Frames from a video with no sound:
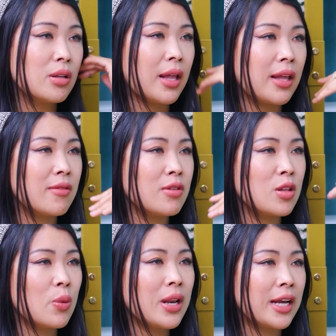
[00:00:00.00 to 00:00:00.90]
like
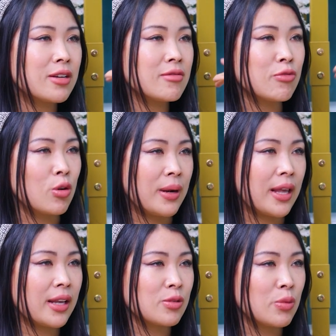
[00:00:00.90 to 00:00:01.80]

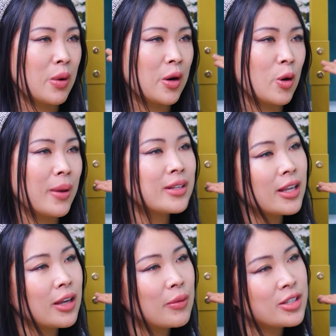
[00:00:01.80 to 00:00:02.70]
because when we're
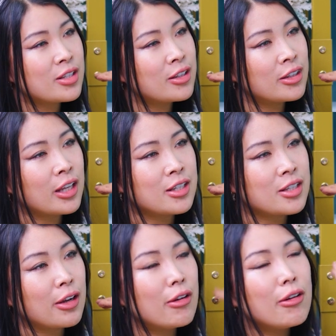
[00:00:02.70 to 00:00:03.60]
romantic, we just think it's
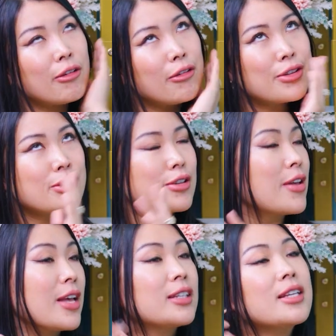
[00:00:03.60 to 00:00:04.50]
like it's
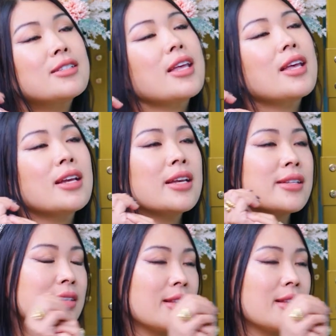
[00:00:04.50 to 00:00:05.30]
kissing. It's